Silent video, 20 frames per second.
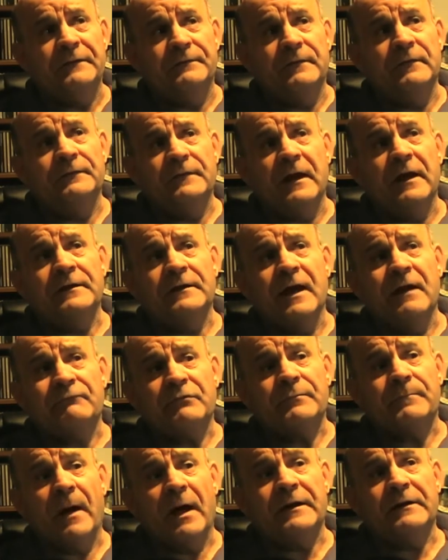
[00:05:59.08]
then
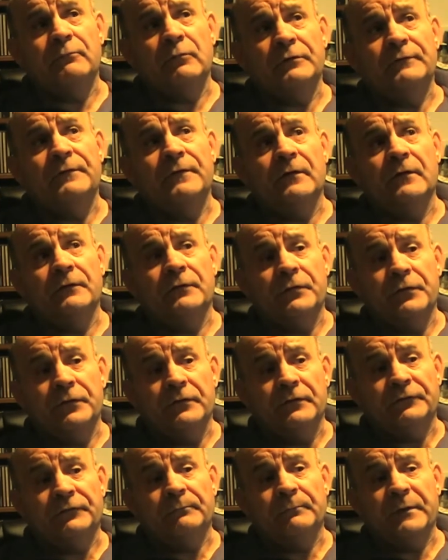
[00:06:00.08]
everybody would
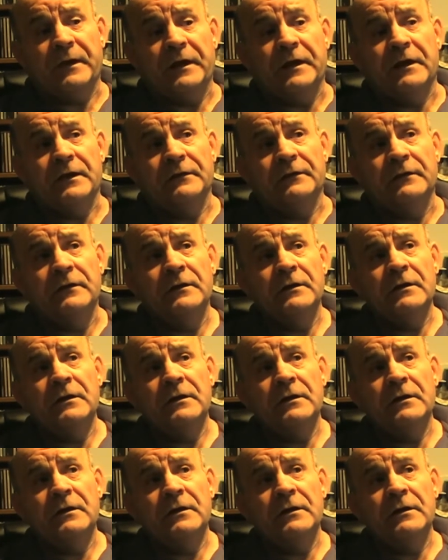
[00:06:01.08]
begin